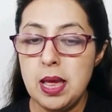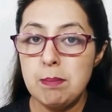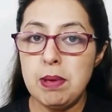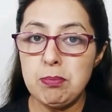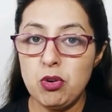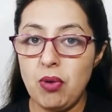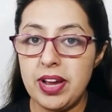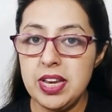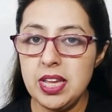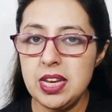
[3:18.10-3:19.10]
By
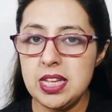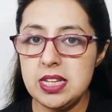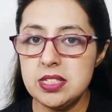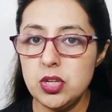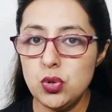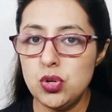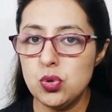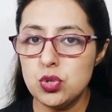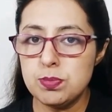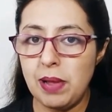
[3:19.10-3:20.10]
providing an
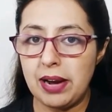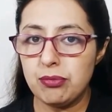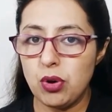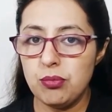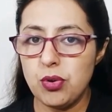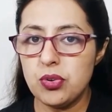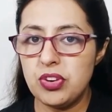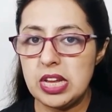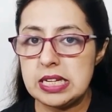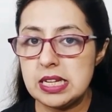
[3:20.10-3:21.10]
easy-to-use platform for
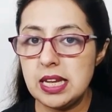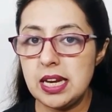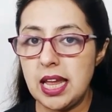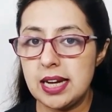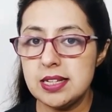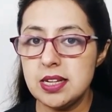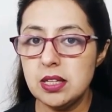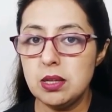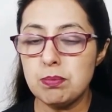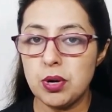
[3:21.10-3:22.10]
creating and
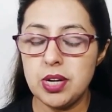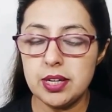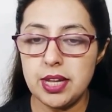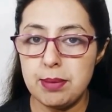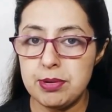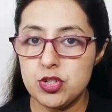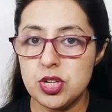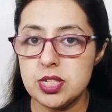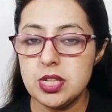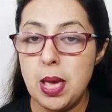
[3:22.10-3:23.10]
editing the product
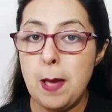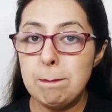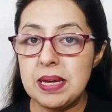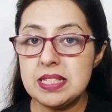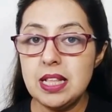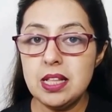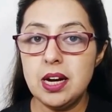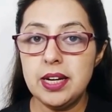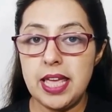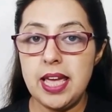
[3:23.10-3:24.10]
images,
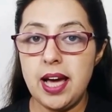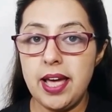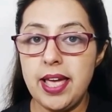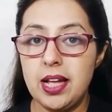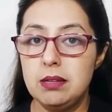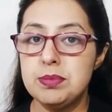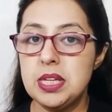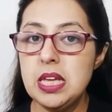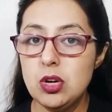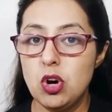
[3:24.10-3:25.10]
Pixelcut AI helps
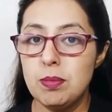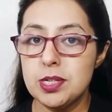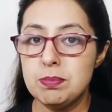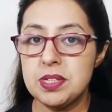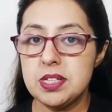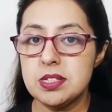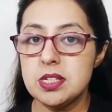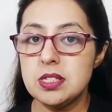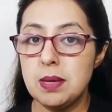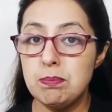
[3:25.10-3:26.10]
e-commerce
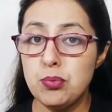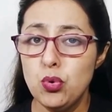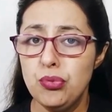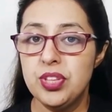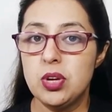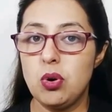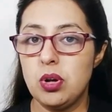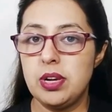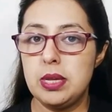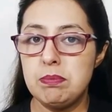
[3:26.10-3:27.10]
businesses improve their
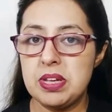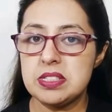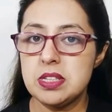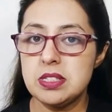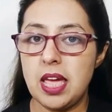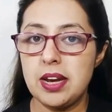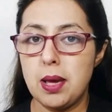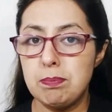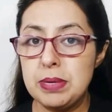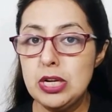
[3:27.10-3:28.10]
online presence and
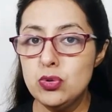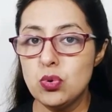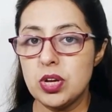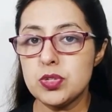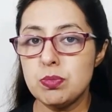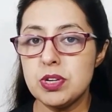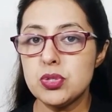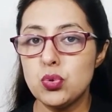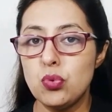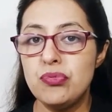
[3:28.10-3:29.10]
appeal to
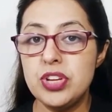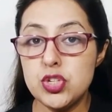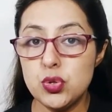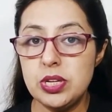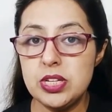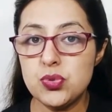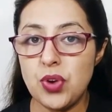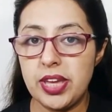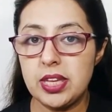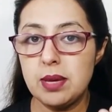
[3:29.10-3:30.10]
customers through visually
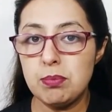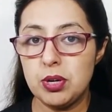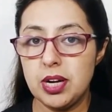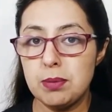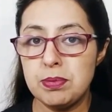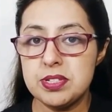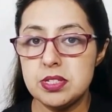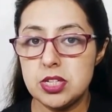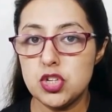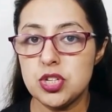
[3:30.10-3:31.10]
striking product
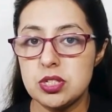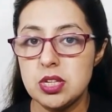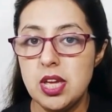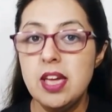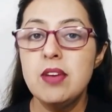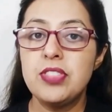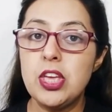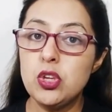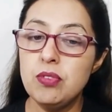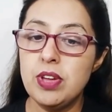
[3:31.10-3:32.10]
presentations.
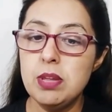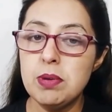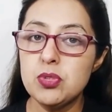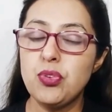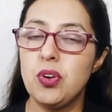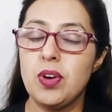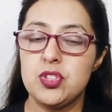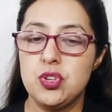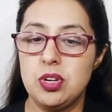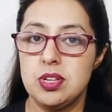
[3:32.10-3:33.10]
Thank you very much for
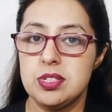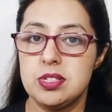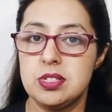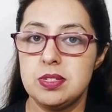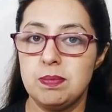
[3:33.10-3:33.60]
watching us.